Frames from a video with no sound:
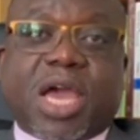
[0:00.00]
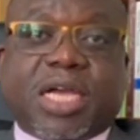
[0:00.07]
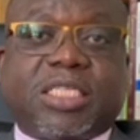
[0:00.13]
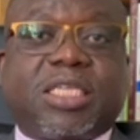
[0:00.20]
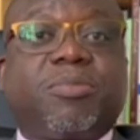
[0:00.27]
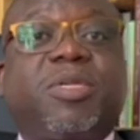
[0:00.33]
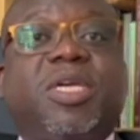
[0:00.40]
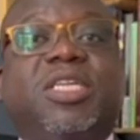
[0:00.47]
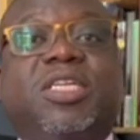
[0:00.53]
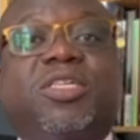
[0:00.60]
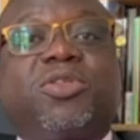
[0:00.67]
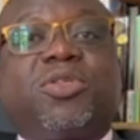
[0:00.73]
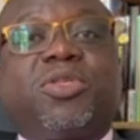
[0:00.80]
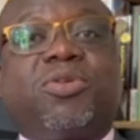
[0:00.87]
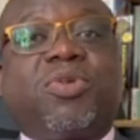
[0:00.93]
accepted
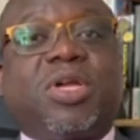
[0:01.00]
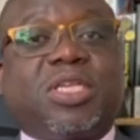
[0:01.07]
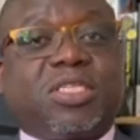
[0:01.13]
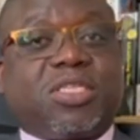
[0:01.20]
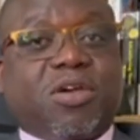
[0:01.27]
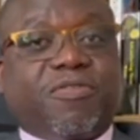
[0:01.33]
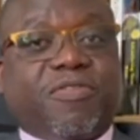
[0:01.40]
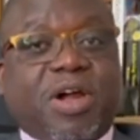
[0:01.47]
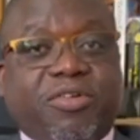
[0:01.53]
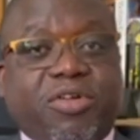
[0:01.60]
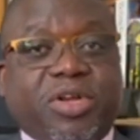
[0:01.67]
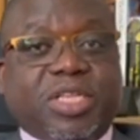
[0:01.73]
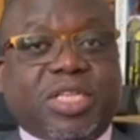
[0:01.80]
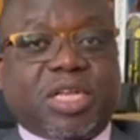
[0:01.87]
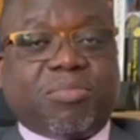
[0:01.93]
into the register of
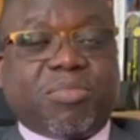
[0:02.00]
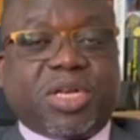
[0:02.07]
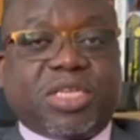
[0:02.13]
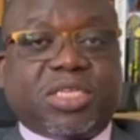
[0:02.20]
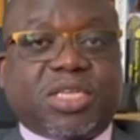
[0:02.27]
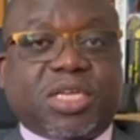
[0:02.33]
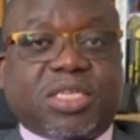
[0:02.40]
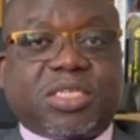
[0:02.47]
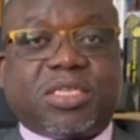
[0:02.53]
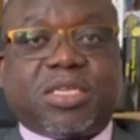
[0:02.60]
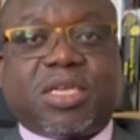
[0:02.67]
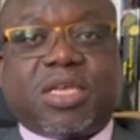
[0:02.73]
accredited ministers,